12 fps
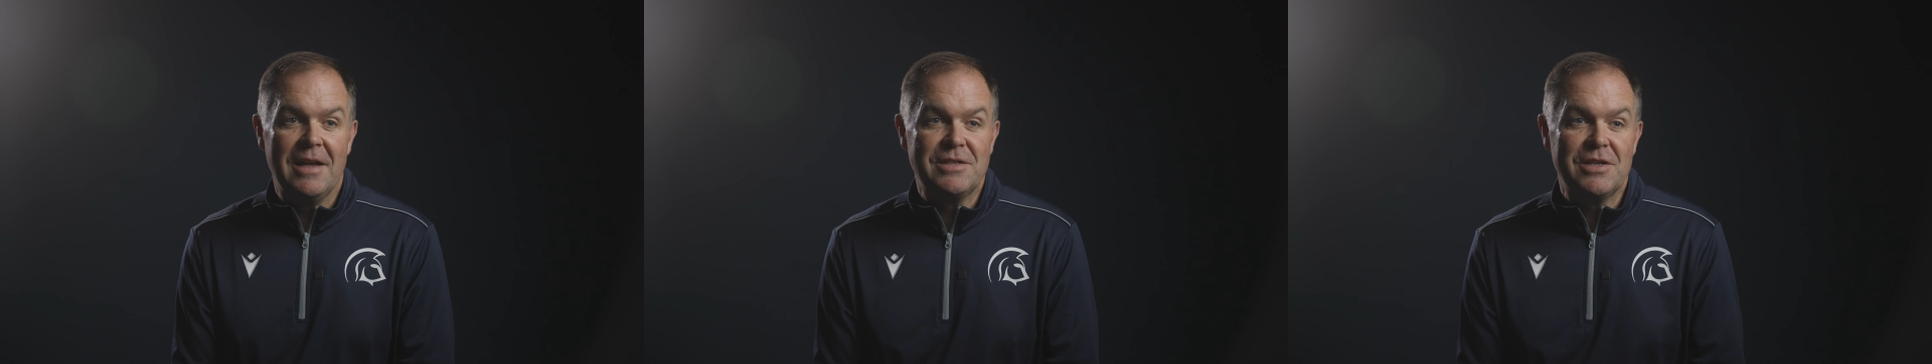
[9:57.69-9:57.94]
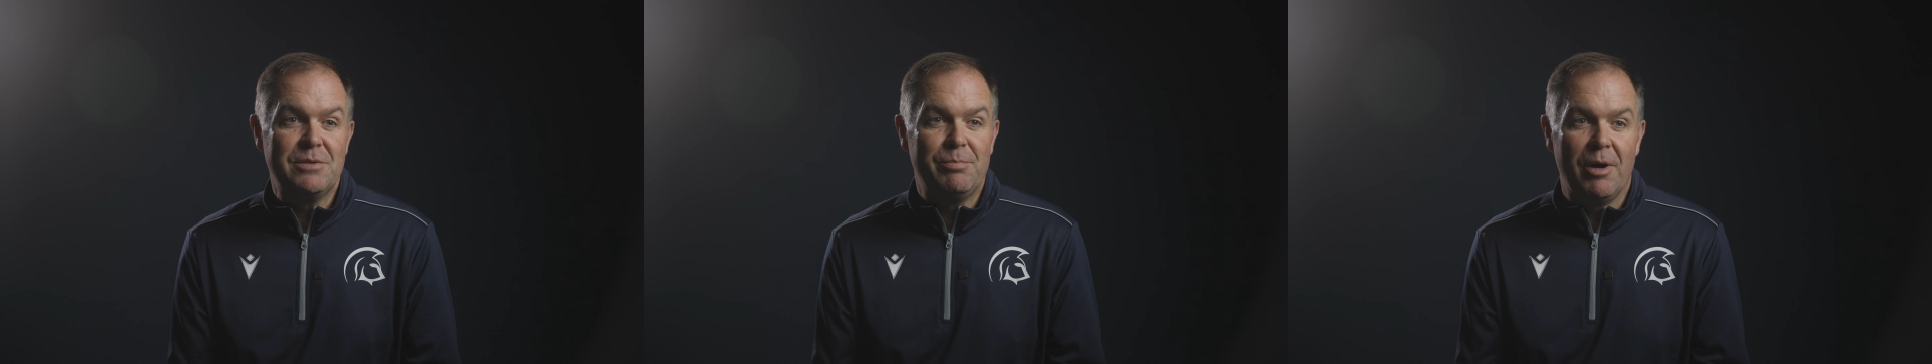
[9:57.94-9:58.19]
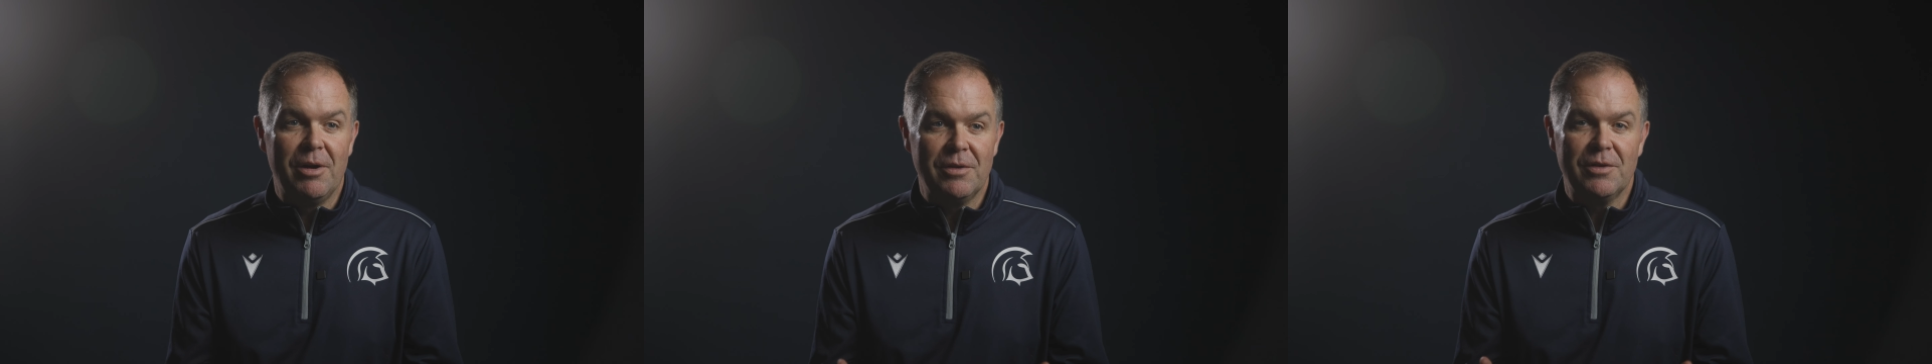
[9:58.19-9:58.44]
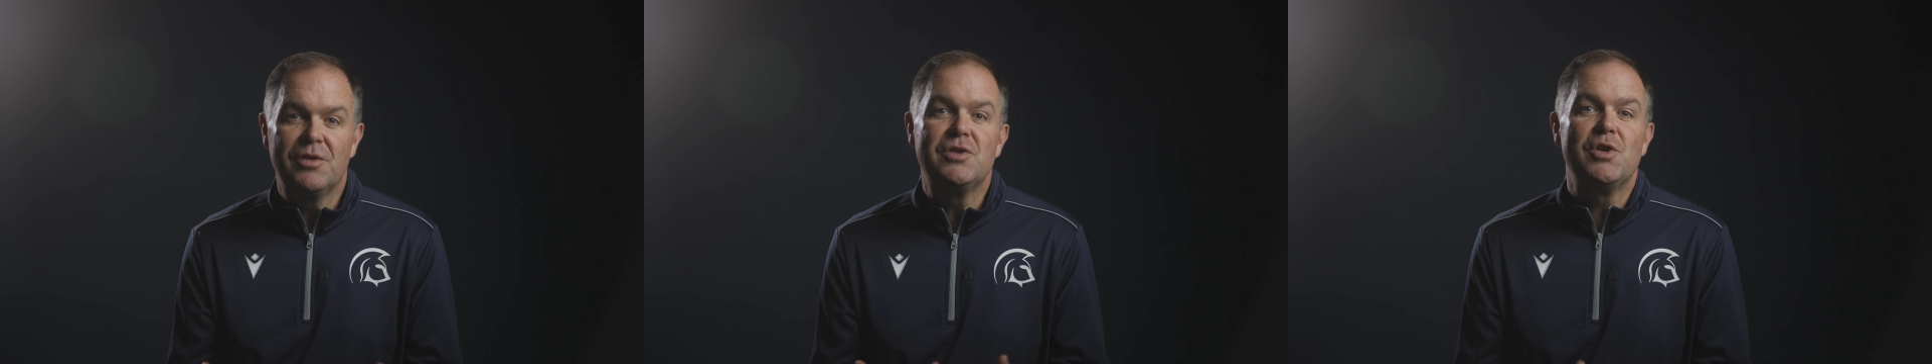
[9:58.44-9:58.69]
as a
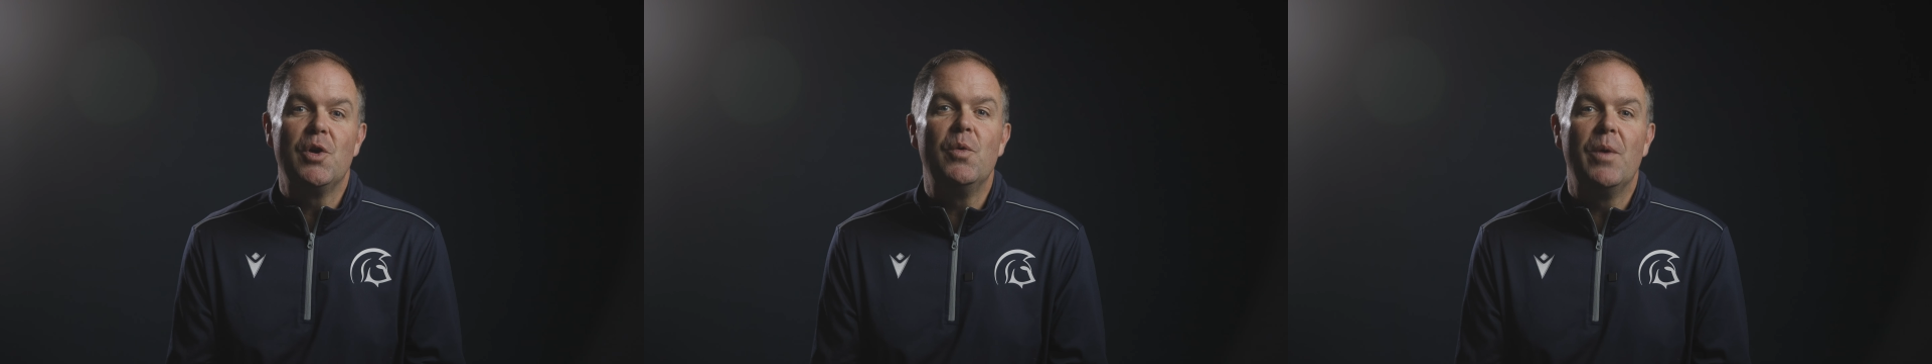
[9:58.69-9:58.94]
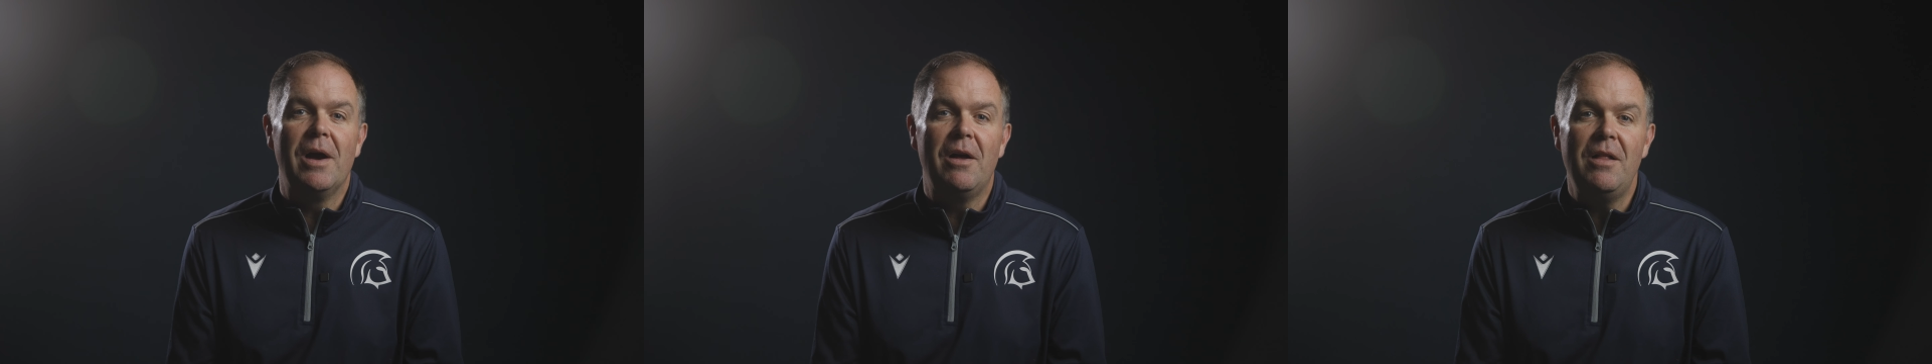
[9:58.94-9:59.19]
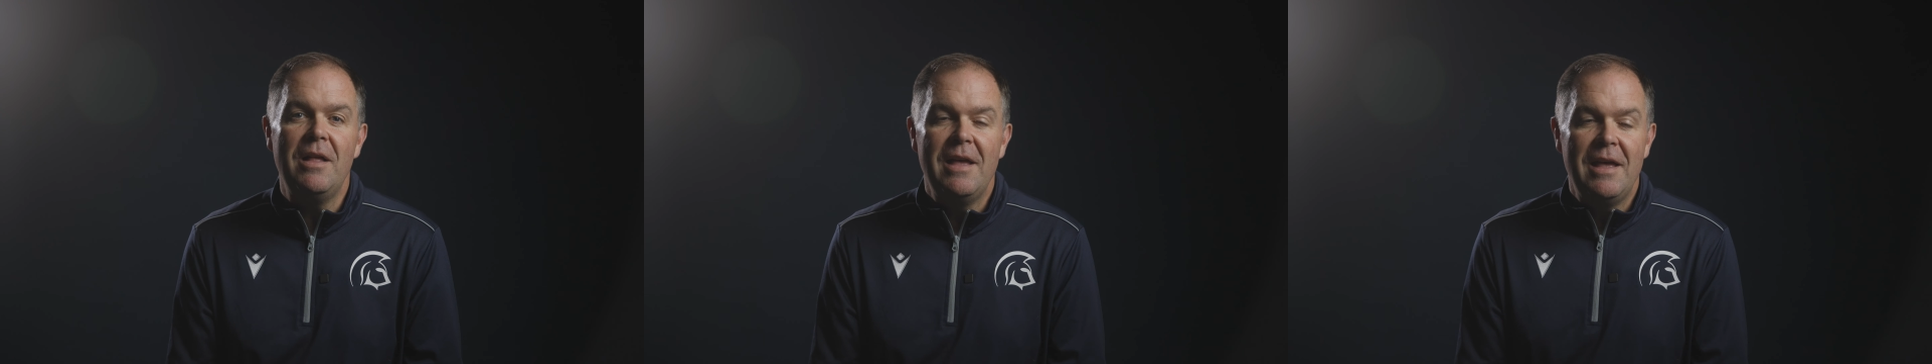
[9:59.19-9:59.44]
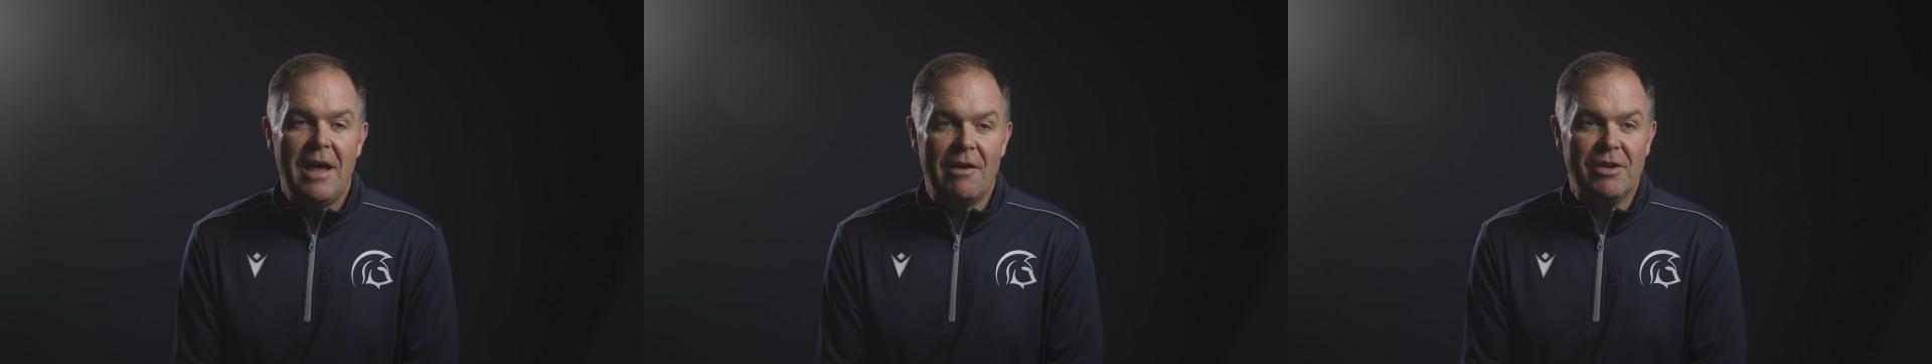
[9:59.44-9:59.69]
Spartan so well,
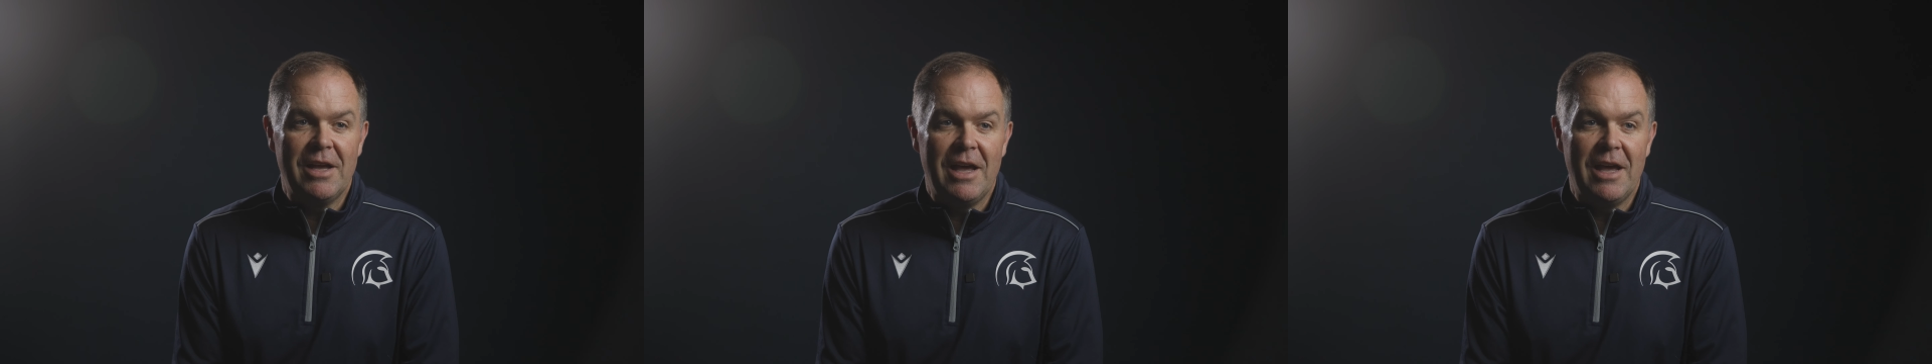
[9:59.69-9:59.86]
having